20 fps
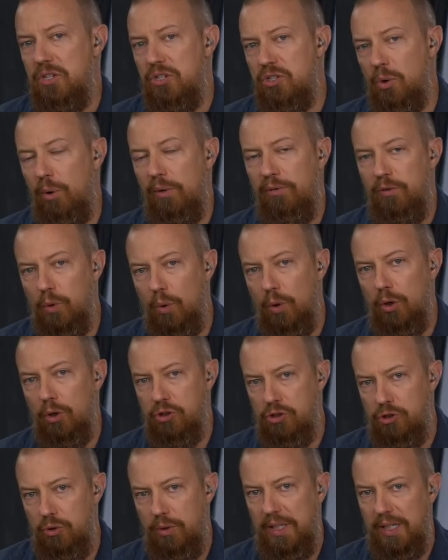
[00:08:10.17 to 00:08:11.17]
So if you are
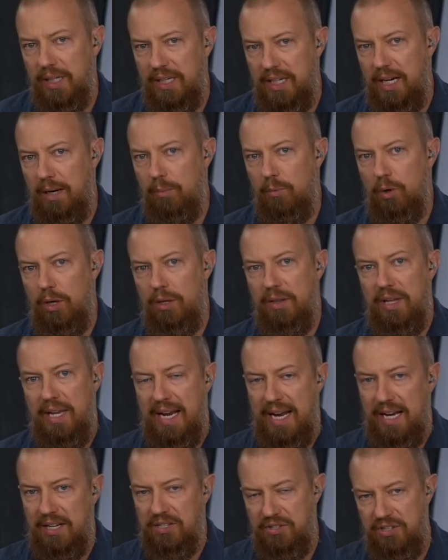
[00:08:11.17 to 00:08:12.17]
shooting a camera that
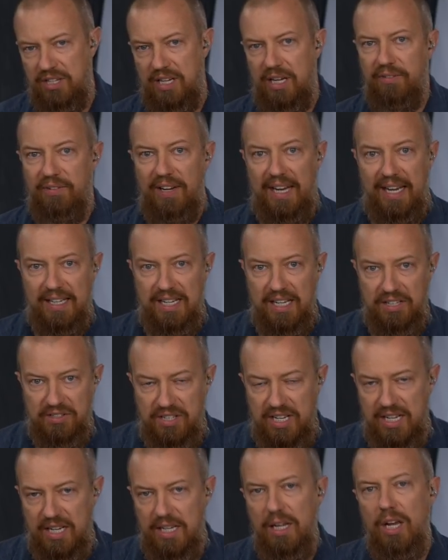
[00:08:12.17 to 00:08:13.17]
has CF and
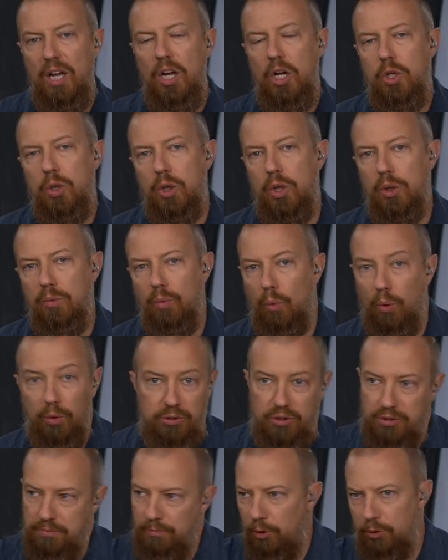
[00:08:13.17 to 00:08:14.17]
SD, you can, or
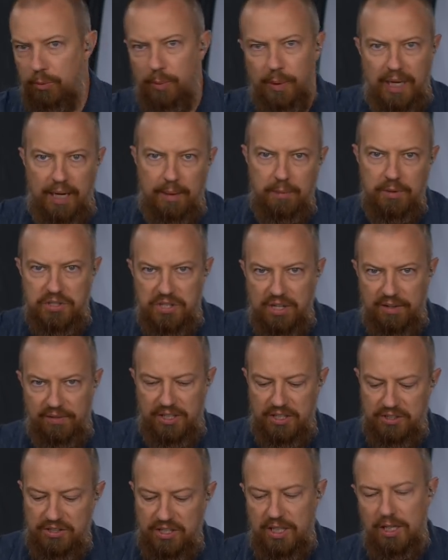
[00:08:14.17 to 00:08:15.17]
just multiple cameras, CF and
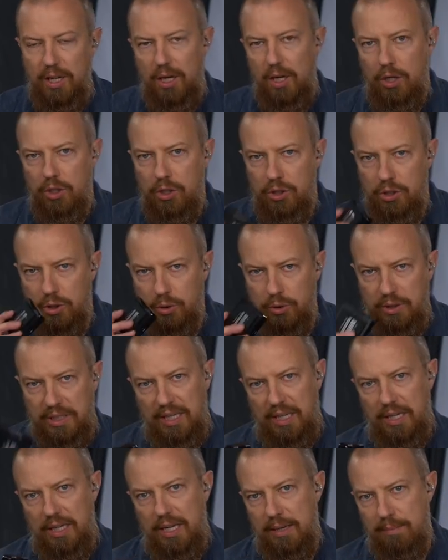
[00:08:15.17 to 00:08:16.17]
SD, you
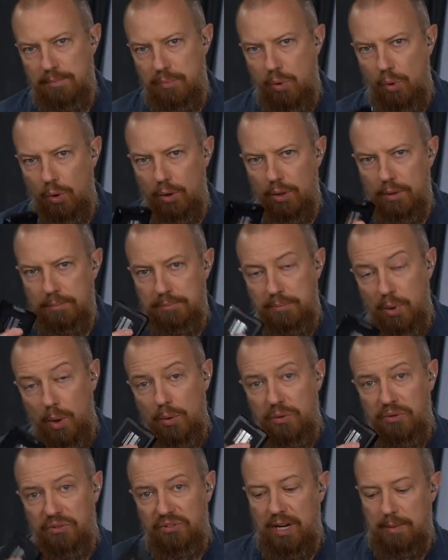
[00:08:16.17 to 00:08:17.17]
can import
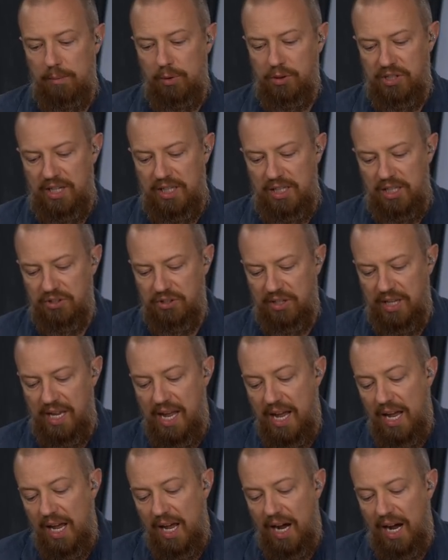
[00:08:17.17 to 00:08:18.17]
both simultaneously.
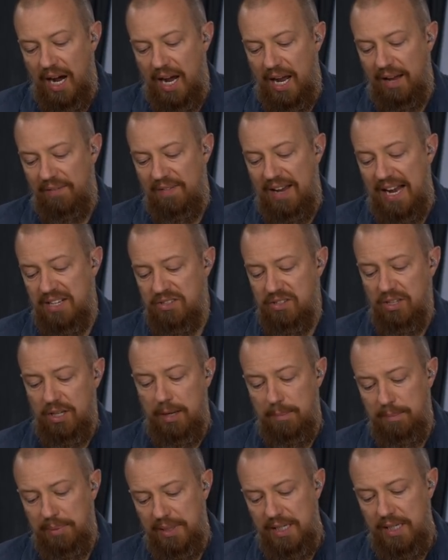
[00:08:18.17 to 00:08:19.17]
I have asked the
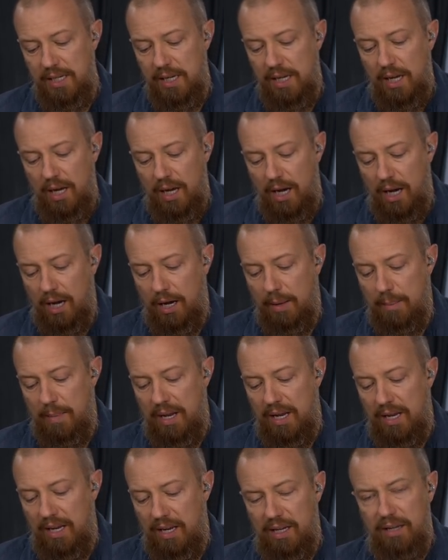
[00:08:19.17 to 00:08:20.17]
company um,
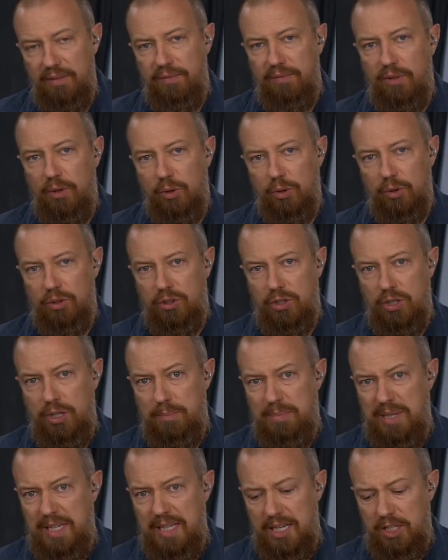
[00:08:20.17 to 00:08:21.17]
if they're going to
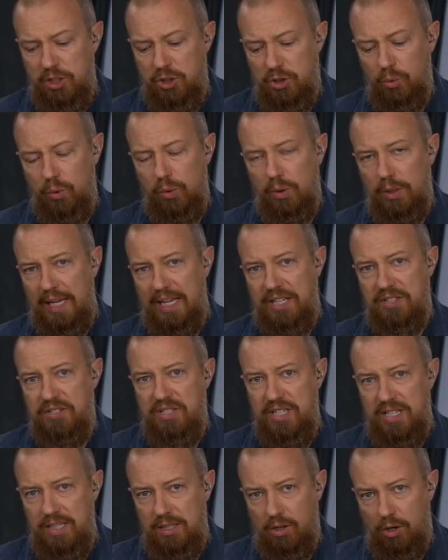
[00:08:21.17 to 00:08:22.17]
be a dual
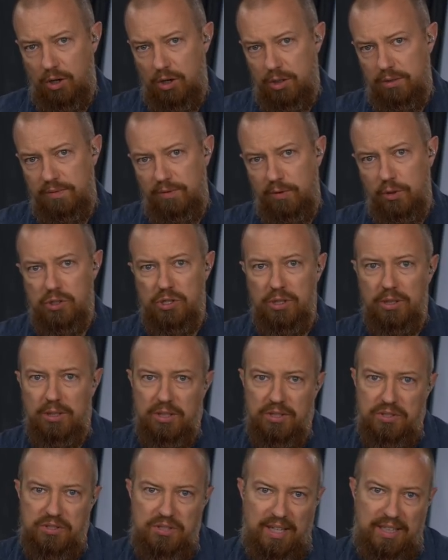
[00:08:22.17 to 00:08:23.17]
SD card version,
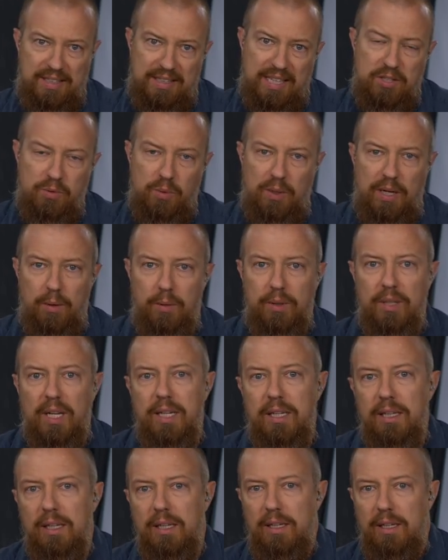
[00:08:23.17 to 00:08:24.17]
because like that's what I would
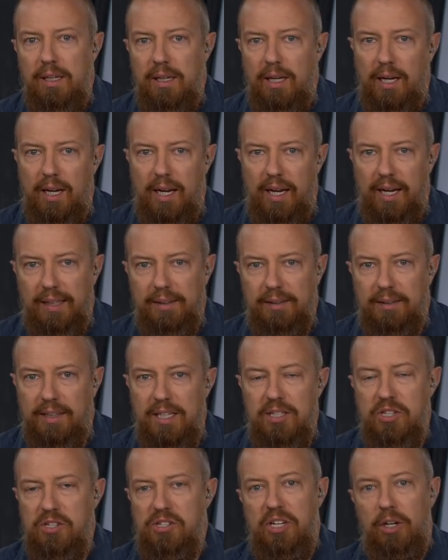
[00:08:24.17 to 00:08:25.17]
like, and they
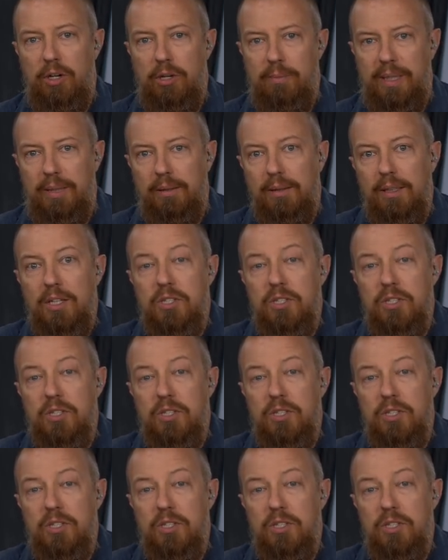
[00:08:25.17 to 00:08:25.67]
just stared at me.